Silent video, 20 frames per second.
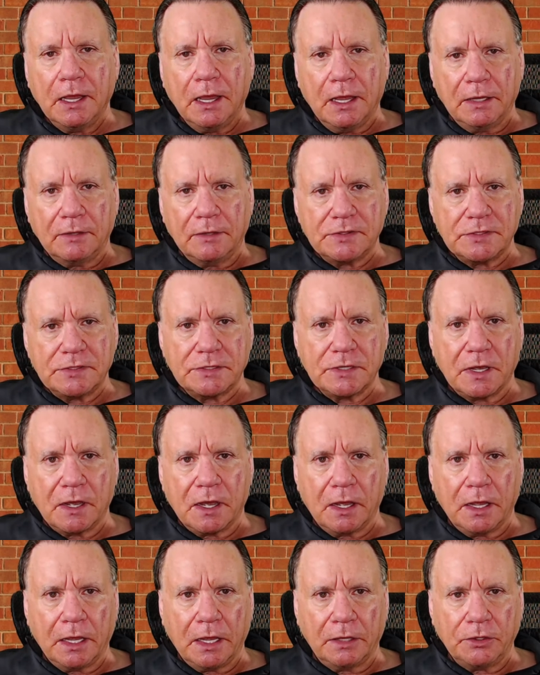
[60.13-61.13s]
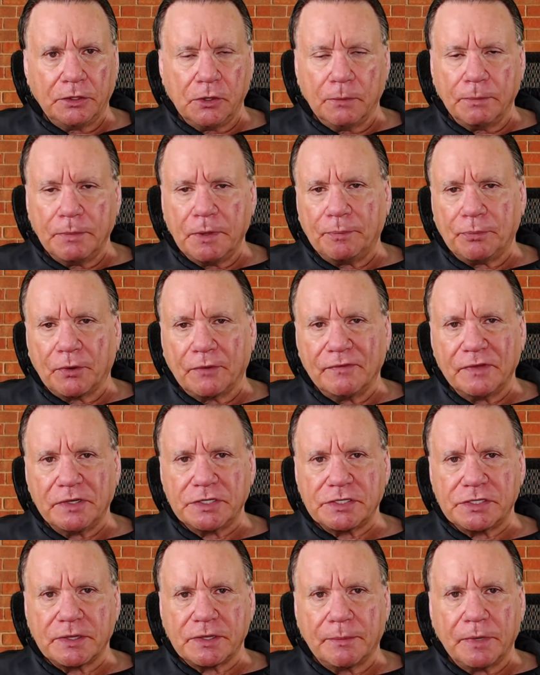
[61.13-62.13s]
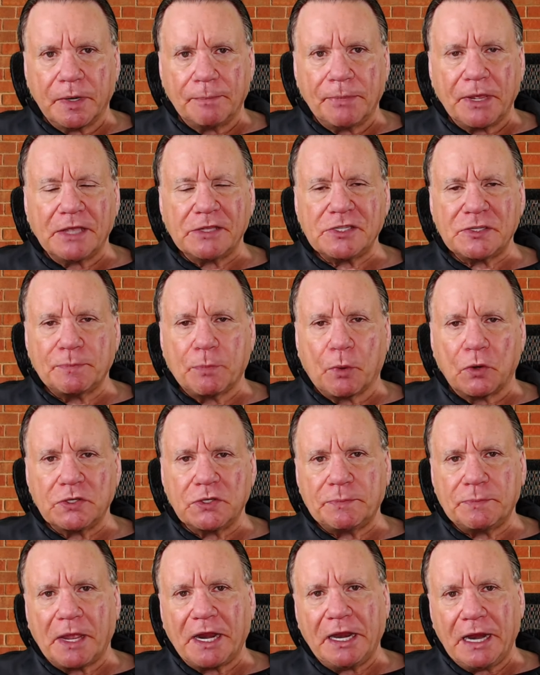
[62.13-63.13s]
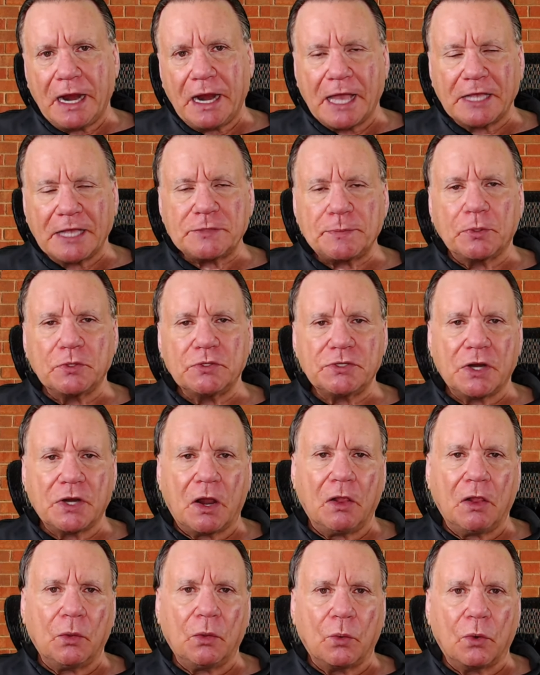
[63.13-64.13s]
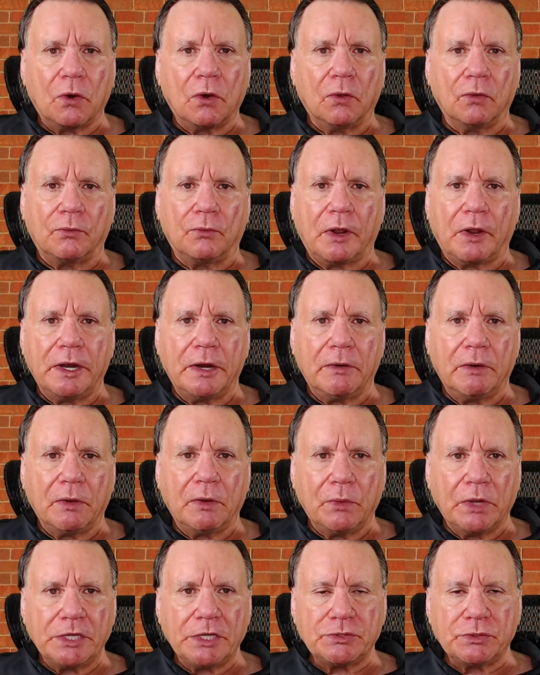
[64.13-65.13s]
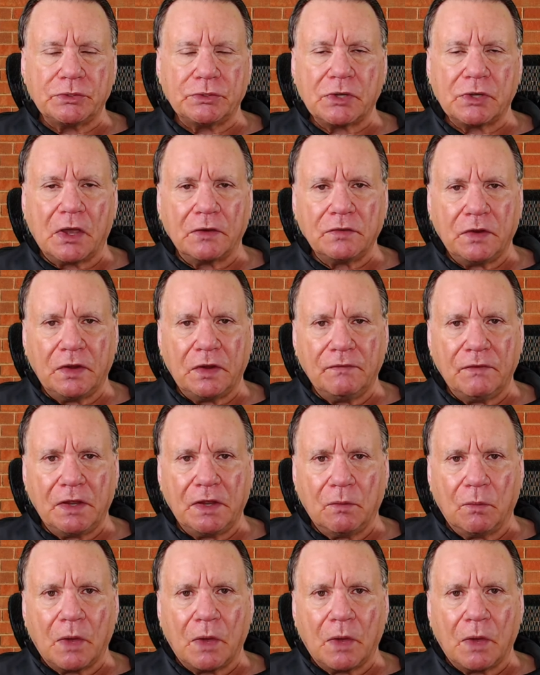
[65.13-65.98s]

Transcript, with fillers: It's uh, and you'll be privy to some of the best sports betting experts in all the world right here at Wager Talk TV.